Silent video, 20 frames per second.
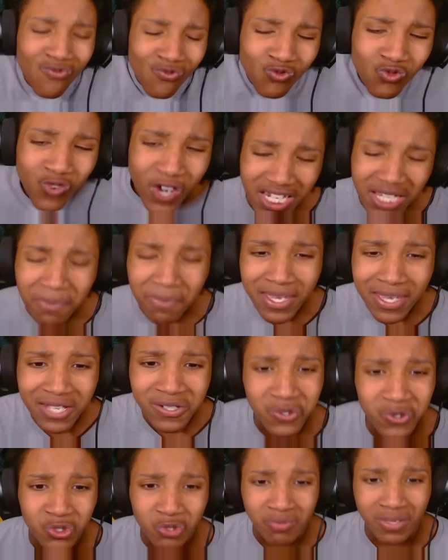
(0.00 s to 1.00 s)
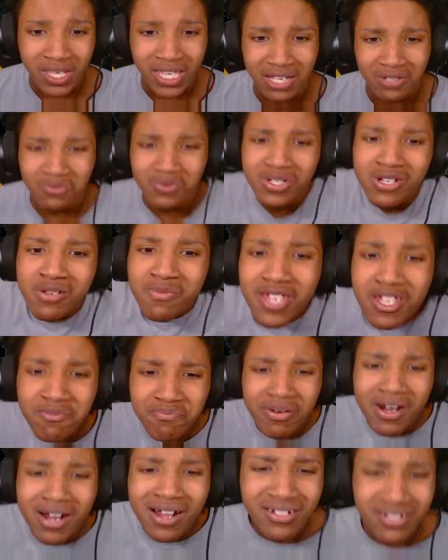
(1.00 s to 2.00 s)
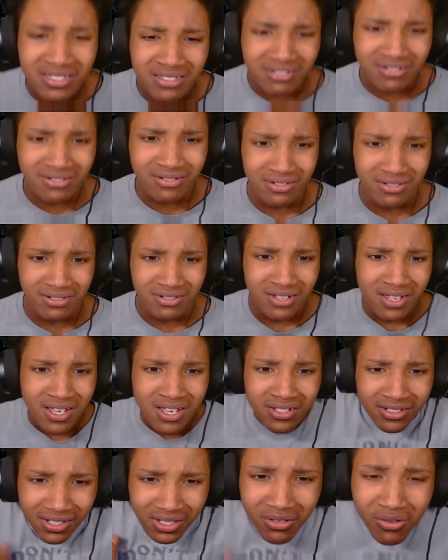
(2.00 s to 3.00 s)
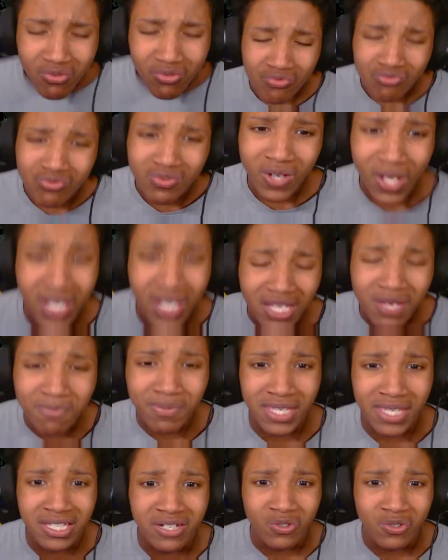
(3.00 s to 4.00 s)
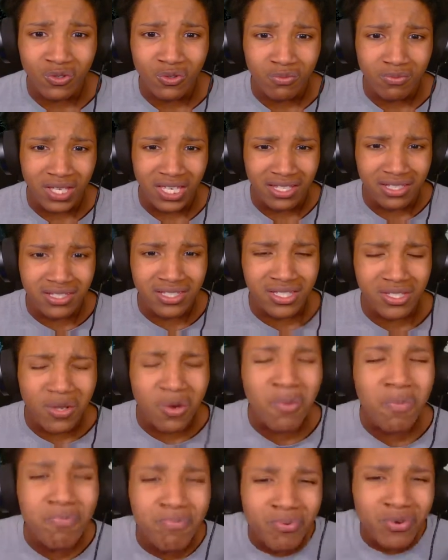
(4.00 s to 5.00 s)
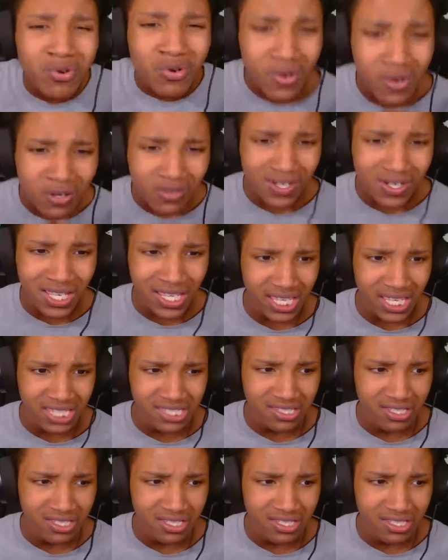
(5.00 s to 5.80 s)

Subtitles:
want to be crewmate. I want to be imposter. I don't want to be crewmate. It's so boring.